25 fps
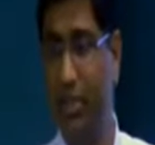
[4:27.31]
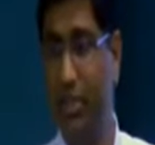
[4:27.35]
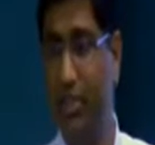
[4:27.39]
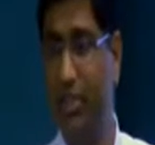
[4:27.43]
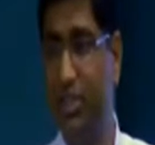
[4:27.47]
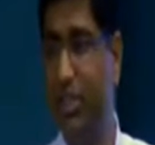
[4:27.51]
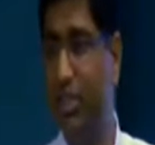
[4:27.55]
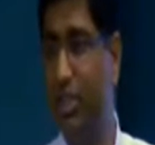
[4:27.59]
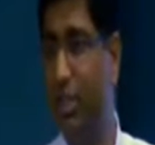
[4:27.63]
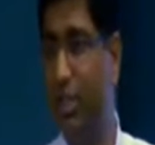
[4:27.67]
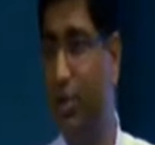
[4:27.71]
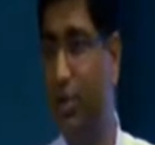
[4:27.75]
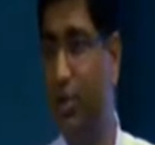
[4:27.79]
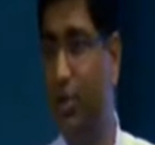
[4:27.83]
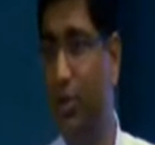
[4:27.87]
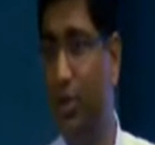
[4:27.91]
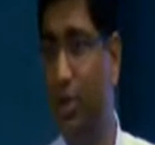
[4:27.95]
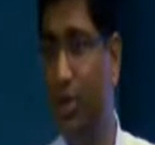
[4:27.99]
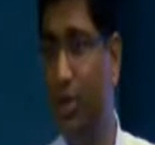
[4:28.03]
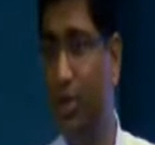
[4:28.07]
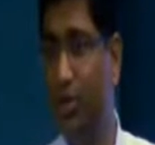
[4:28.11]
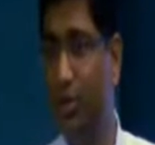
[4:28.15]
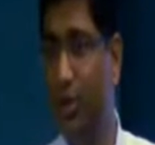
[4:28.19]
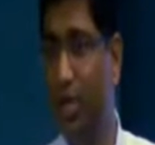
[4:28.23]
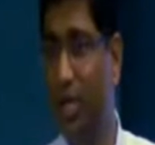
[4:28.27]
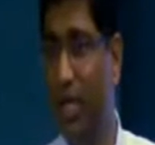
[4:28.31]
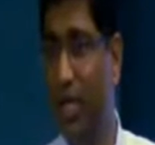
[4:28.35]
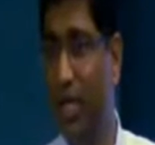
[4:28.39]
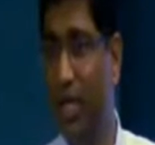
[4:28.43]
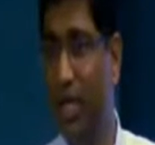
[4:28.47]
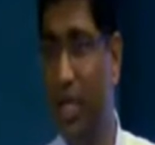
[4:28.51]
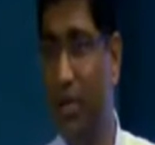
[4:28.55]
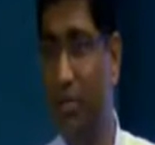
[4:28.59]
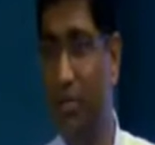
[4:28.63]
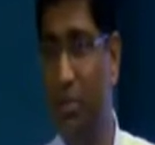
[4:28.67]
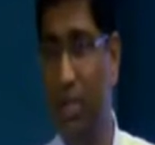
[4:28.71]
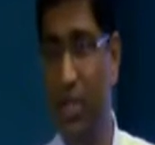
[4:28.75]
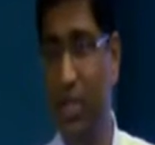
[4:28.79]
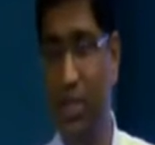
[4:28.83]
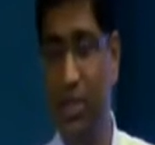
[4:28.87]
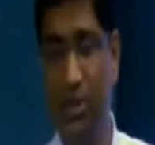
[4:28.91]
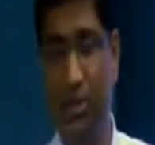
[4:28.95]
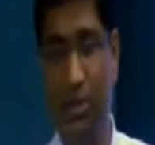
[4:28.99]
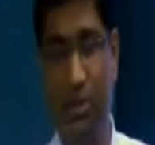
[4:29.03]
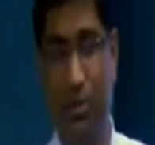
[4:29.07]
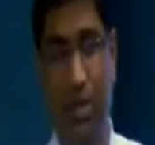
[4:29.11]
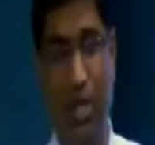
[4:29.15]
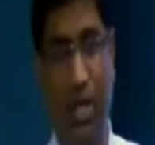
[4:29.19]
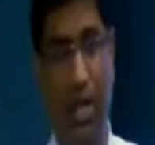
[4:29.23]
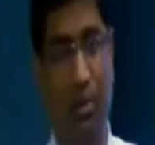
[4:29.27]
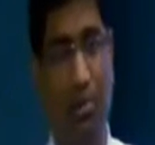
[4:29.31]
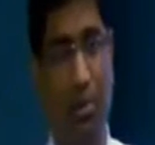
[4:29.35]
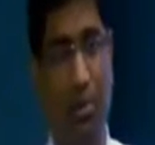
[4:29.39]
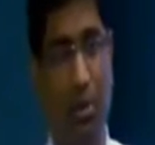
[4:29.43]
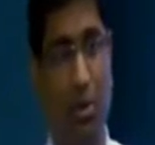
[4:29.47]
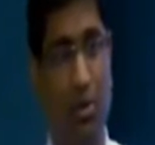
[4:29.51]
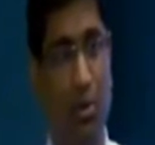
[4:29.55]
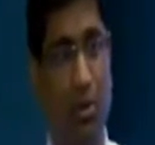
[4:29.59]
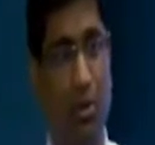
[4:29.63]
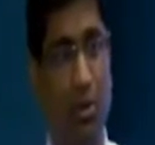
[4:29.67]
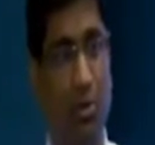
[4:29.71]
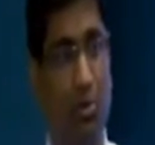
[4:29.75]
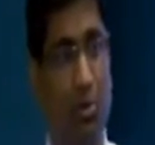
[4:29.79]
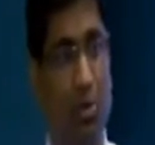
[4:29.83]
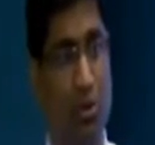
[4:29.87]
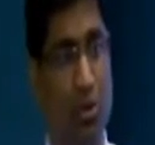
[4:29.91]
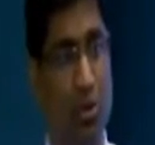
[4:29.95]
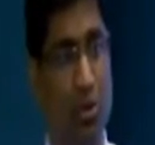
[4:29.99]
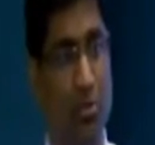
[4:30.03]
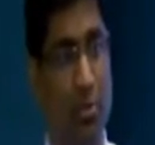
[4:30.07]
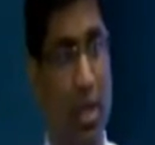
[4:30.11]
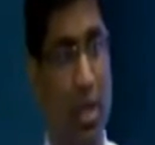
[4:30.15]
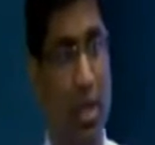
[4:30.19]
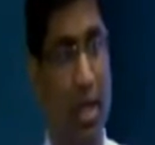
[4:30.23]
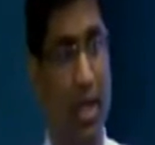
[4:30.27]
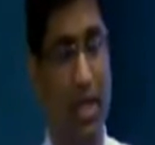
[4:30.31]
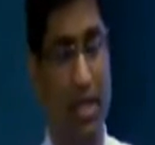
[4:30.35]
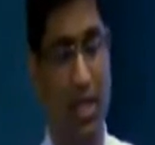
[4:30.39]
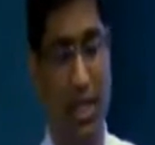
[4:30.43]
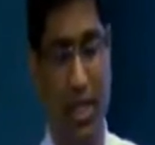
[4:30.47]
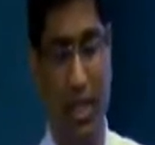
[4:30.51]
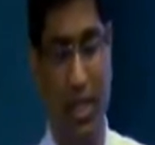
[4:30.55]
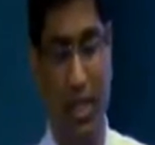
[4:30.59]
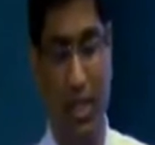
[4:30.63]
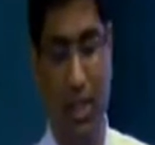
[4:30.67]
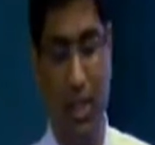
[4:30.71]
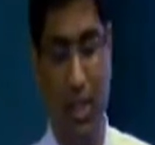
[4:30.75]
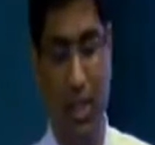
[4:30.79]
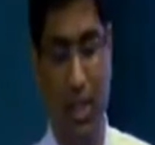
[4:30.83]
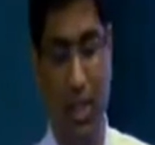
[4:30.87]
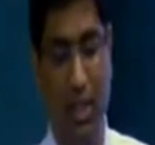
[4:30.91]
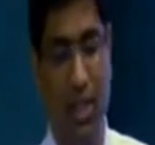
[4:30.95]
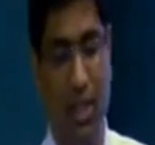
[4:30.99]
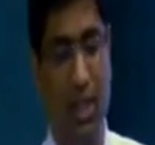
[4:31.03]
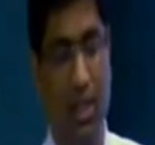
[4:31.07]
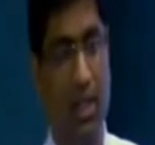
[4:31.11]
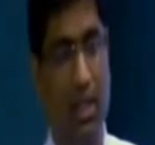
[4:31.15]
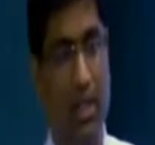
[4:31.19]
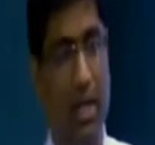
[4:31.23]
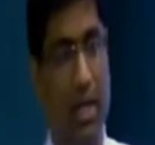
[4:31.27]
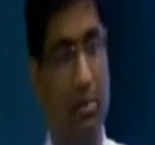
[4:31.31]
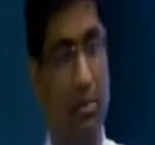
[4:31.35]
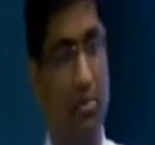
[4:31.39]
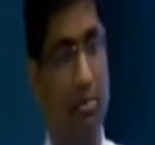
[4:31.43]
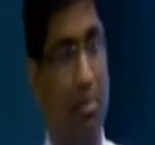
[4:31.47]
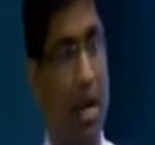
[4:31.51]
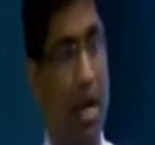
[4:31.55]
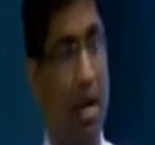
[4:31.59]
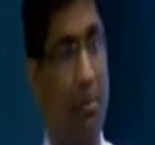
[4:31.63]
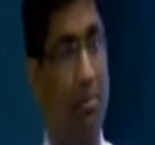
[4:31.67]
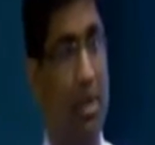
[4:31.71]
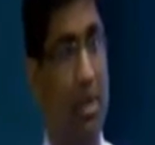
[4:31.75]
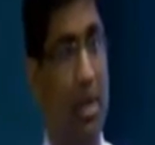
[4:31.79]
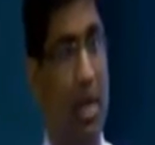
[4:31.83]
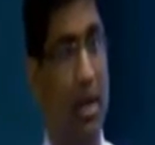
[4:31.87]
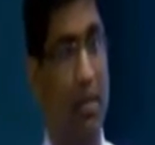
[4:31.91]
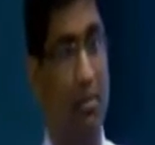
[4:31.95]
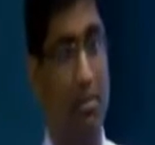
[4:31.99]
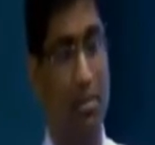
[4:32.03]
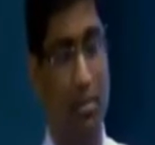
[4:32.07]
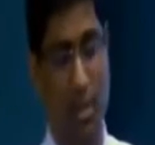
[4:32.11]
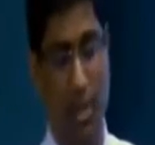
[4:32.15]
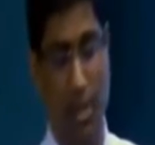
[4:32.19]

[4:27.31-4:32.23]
which is interleukin 28B genotype on chromosome 19, that popped